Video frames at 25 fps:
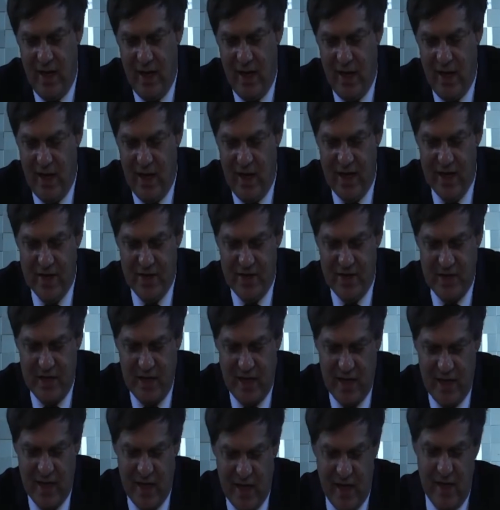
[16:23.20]
as the
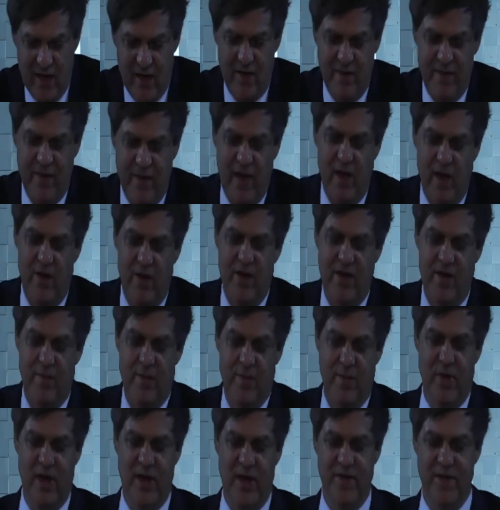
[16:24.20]
title of our
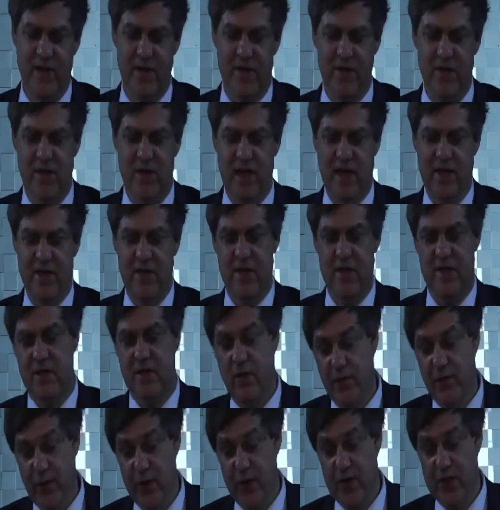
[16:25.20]
brief introduction. So
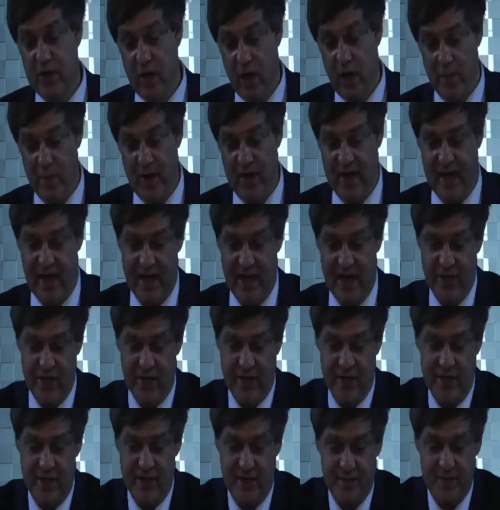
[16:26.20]
first,
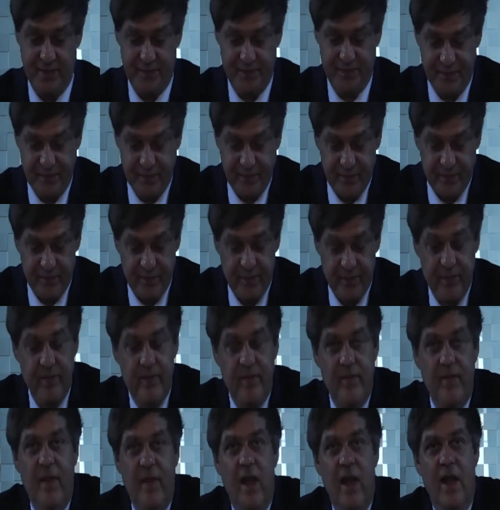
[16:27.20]
obligations.
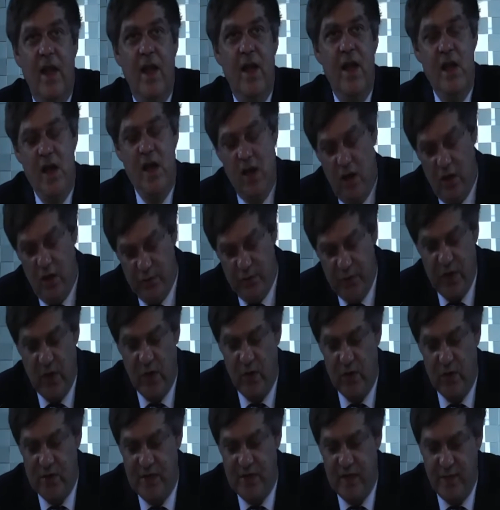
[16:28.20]
Of
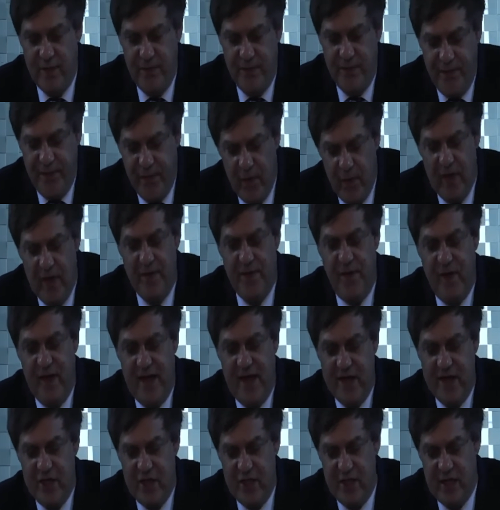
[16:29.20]
course, a fully
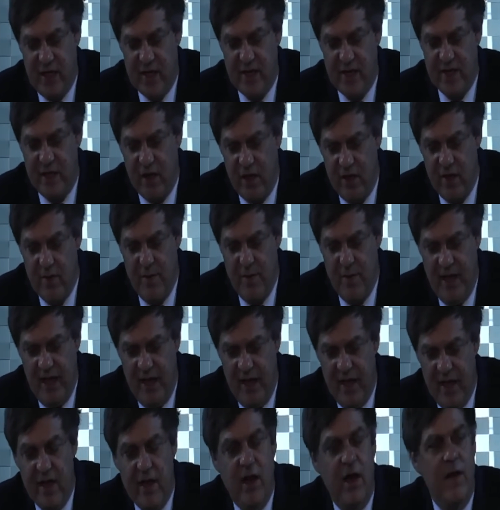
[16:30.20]
fledged taxonomy
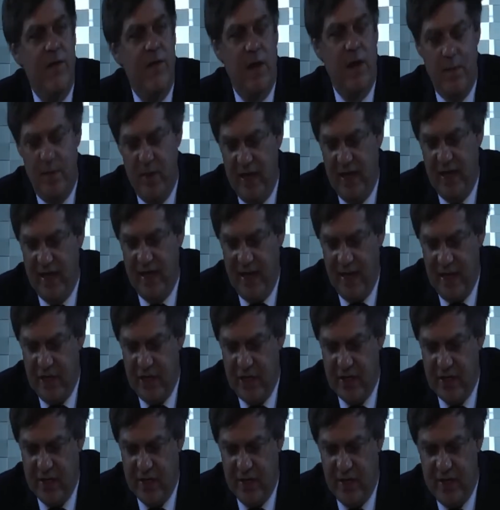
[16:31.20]
of
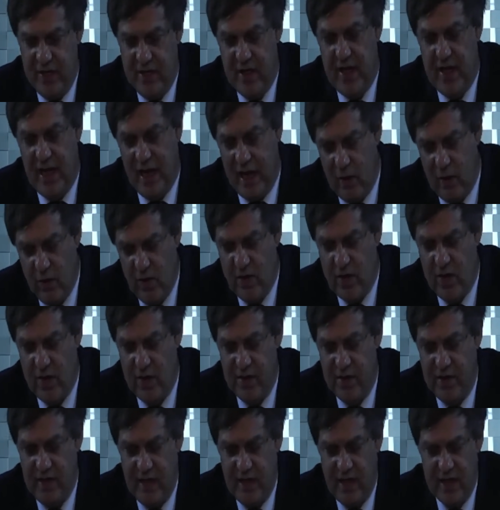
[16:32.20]
obligations in our
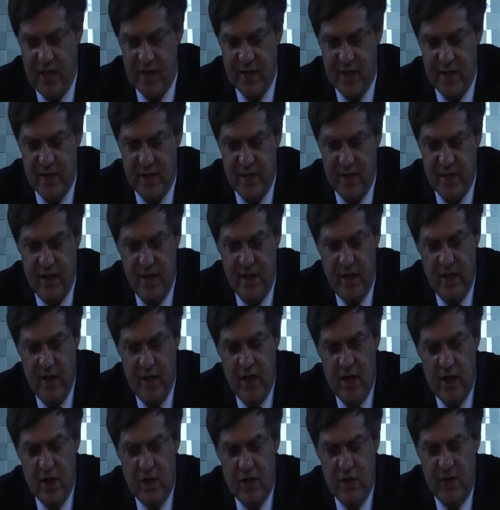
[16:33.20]
context
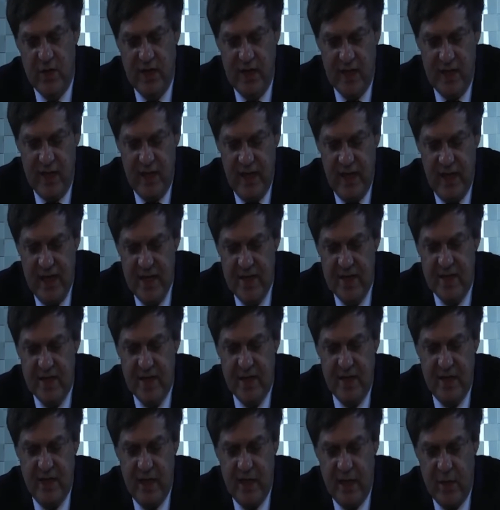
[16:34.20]
should at least
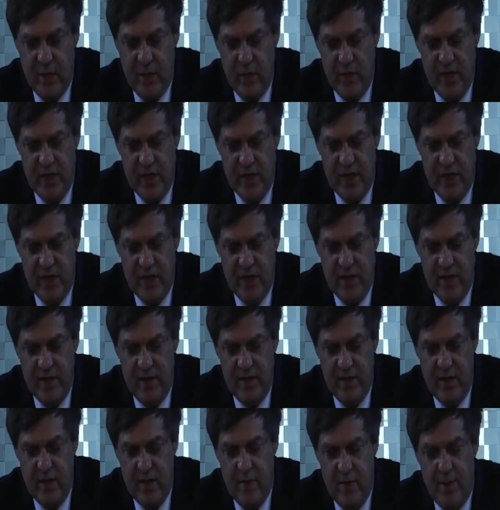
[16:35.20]
distinguish
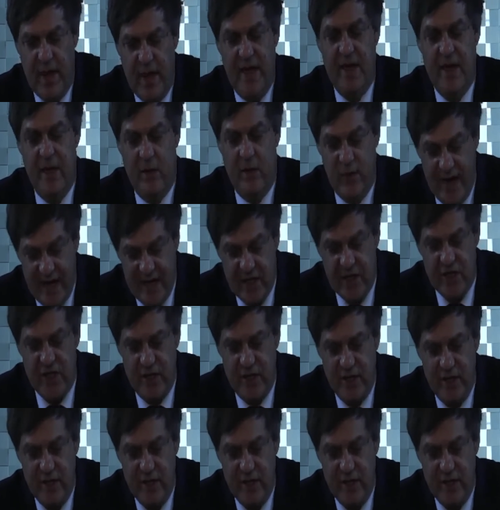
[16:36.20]
by direction,